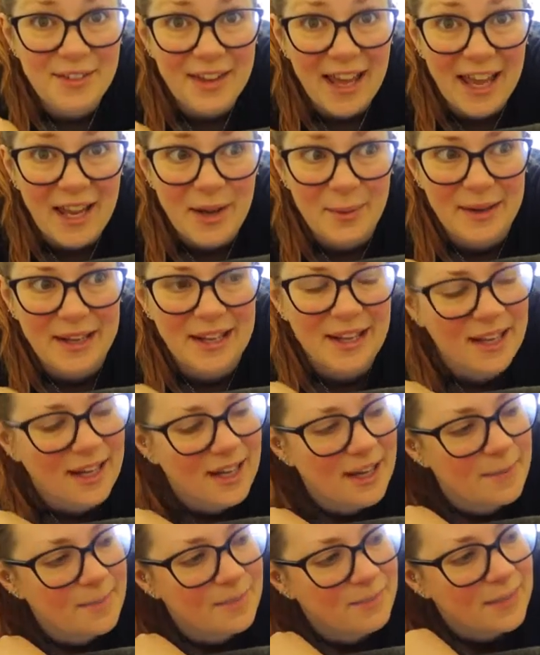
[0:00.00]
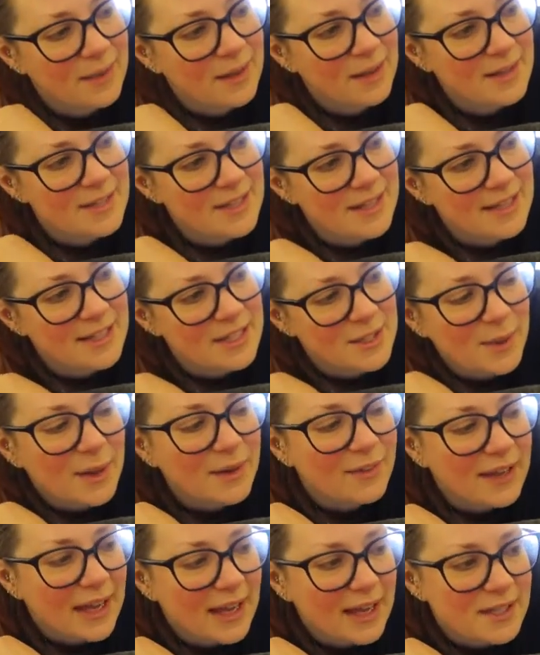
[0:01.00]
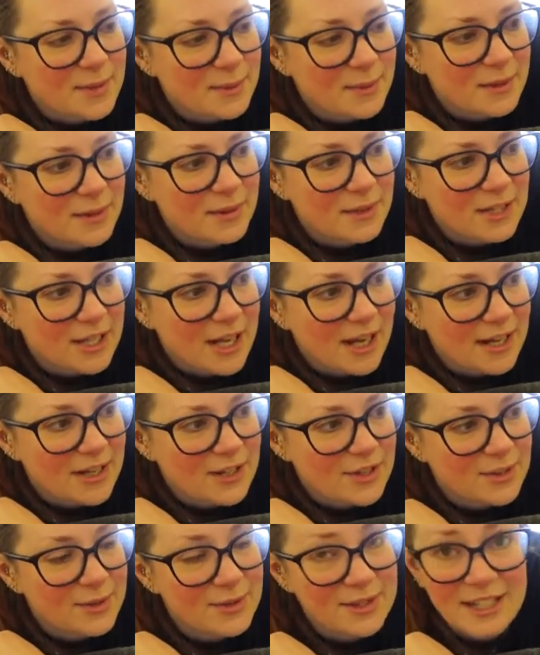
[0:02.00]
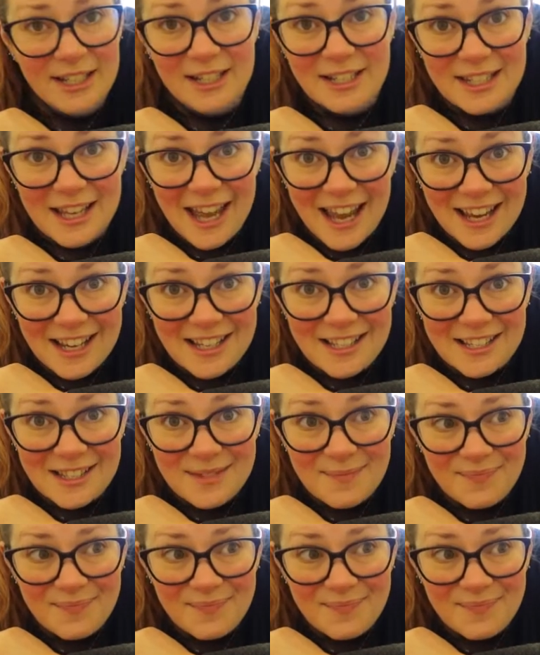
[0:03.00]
cake week. So these 12 cakes will turn into 6 cakes,